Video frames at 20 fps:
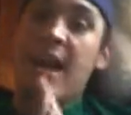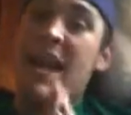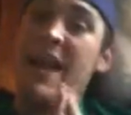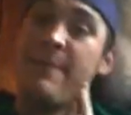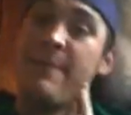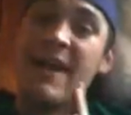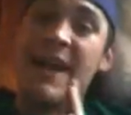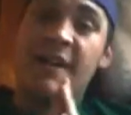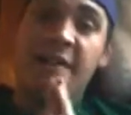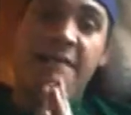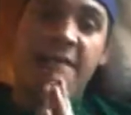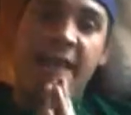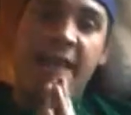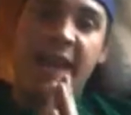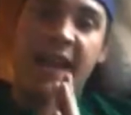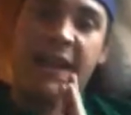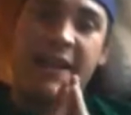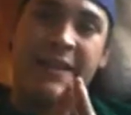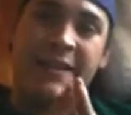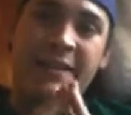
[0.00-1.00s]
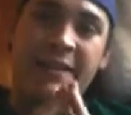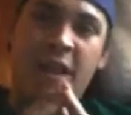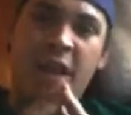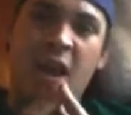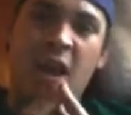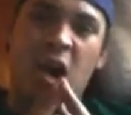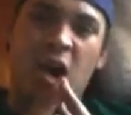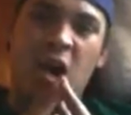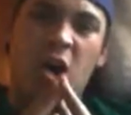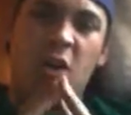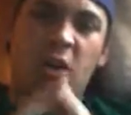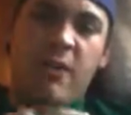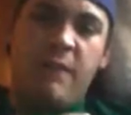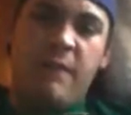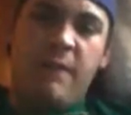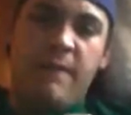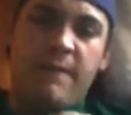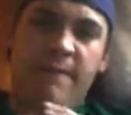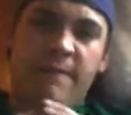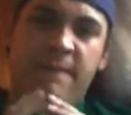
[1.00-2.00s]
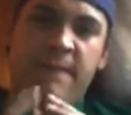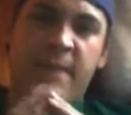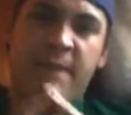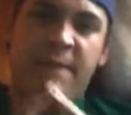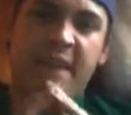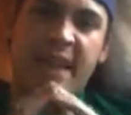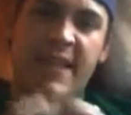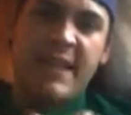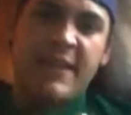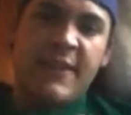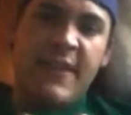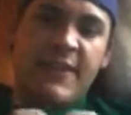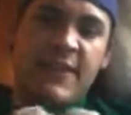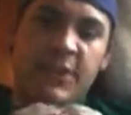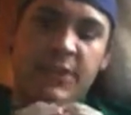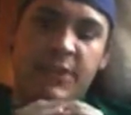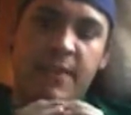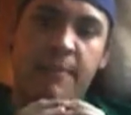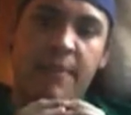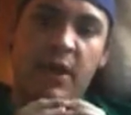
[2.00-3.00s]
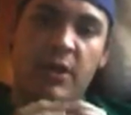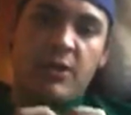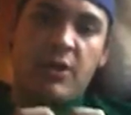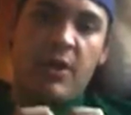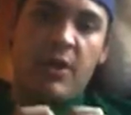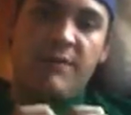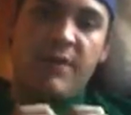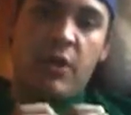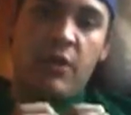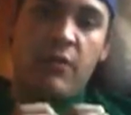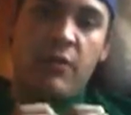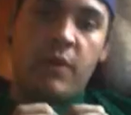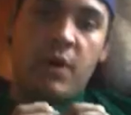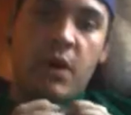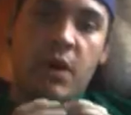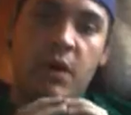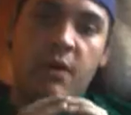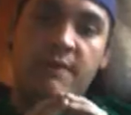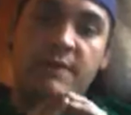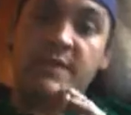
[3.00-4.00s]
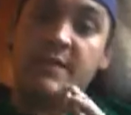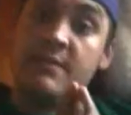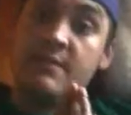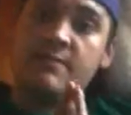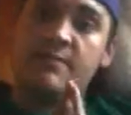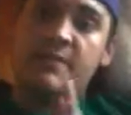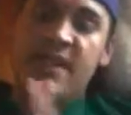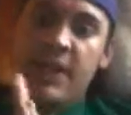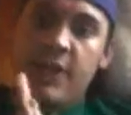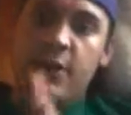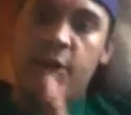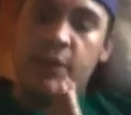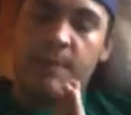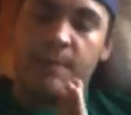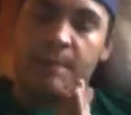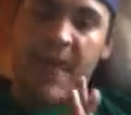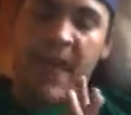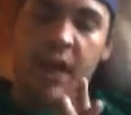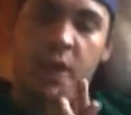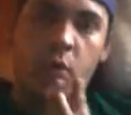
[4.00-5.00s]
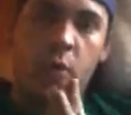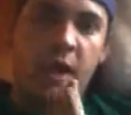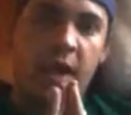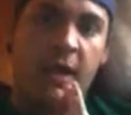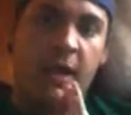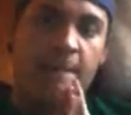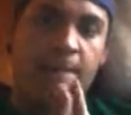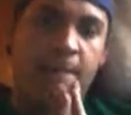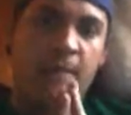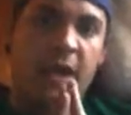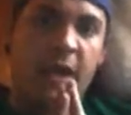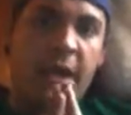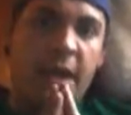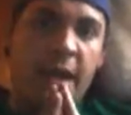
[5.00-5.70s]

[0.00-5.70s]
And I am not a fan of the fact that they took the belt off Ziggler that quick.